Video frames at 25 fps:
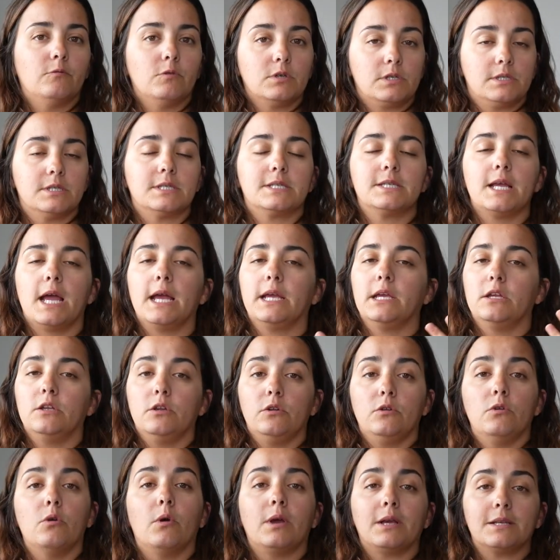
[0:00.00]
what to say and
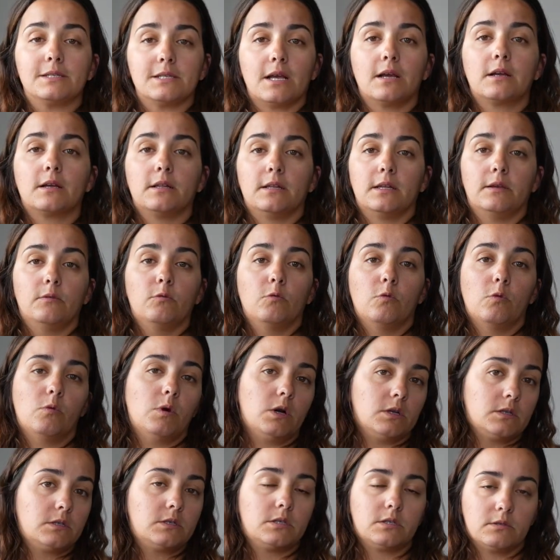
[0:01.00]
you know exactly
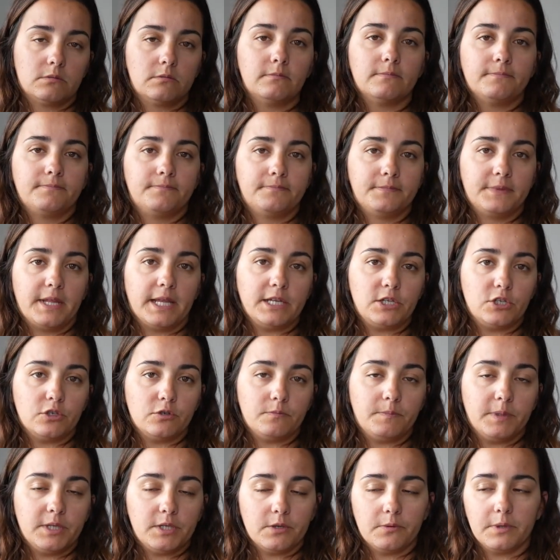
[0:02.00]
what they
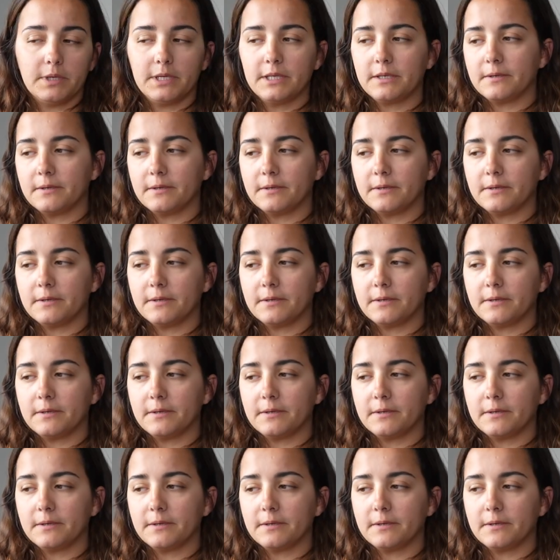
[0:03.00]
should be doing.